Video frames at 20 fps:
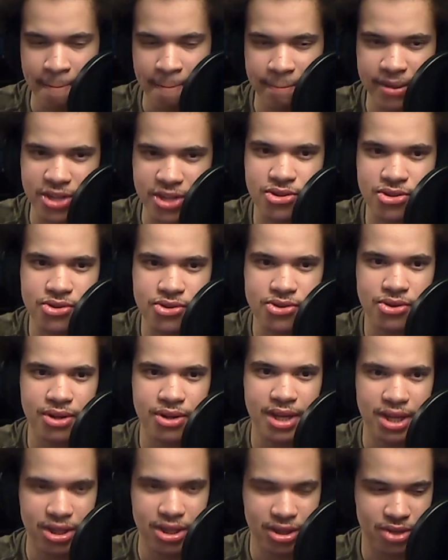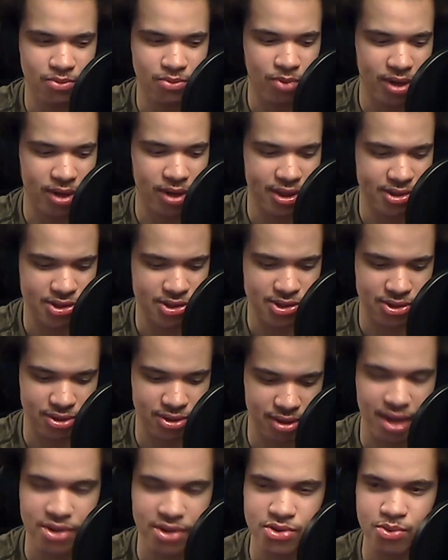But it's also like one of these
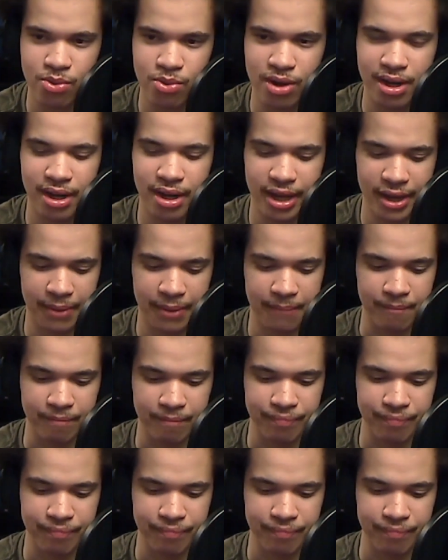things where, like,